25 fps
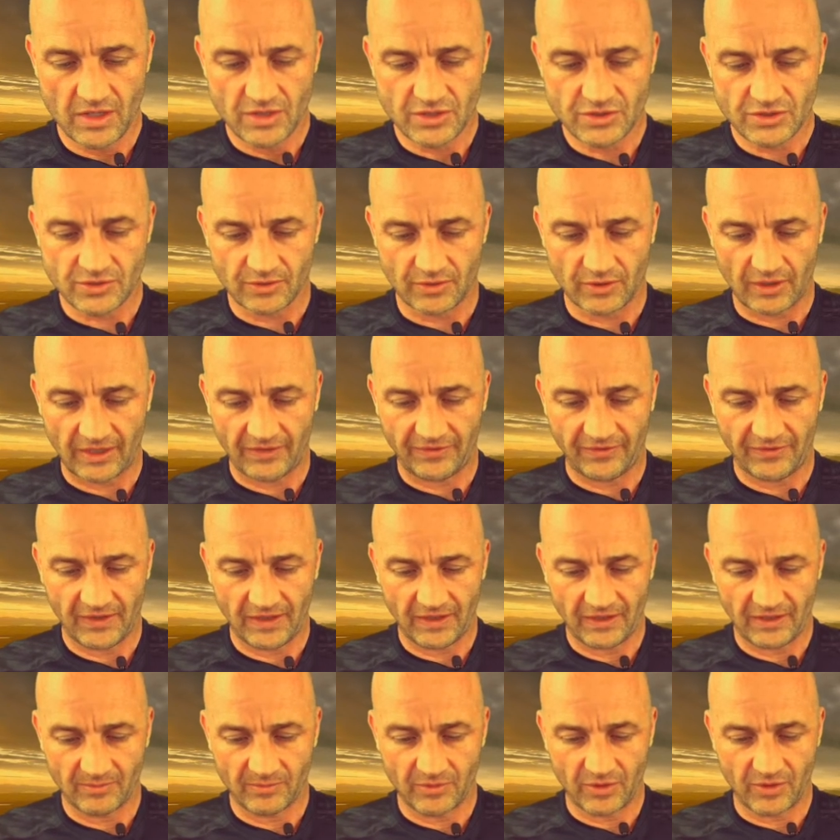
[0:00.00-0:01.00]
So I
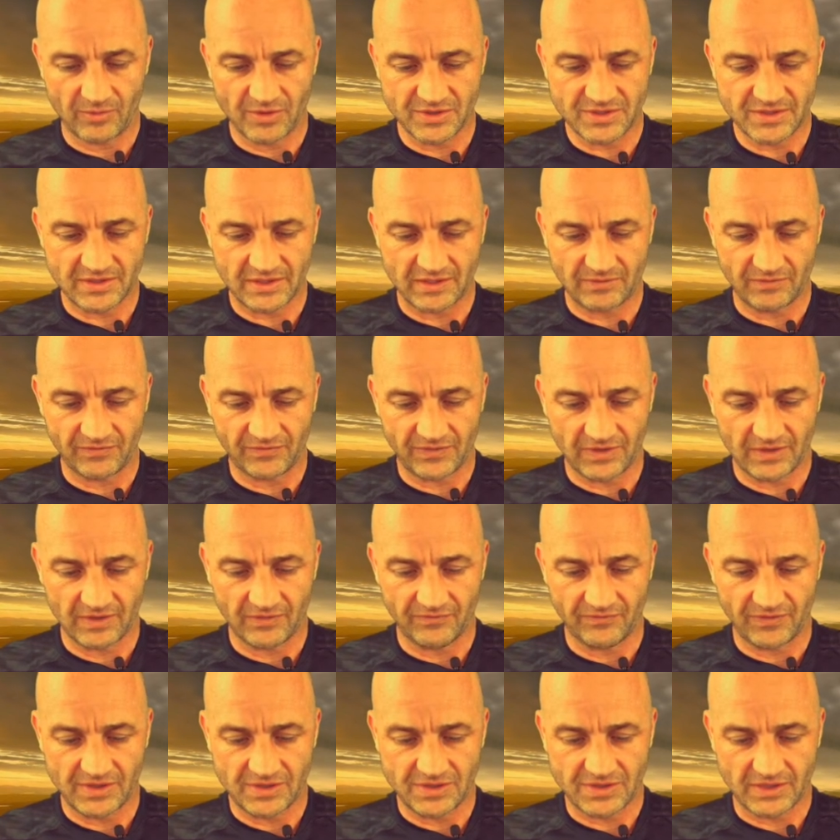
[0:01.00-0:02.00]
think I'm almost there with
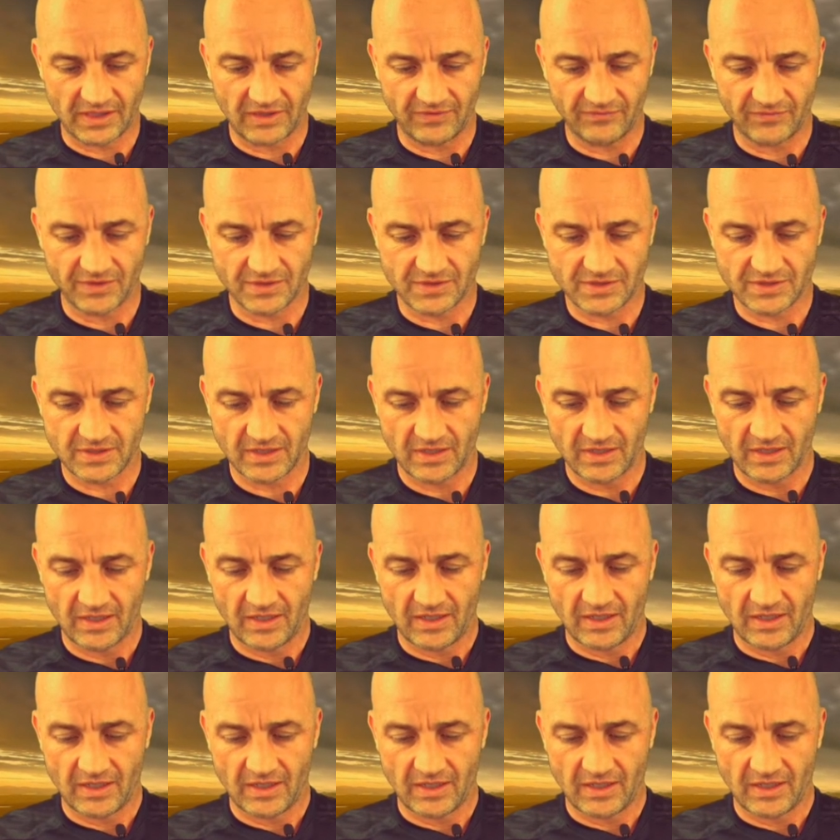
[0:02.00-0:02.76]
delivery drivers.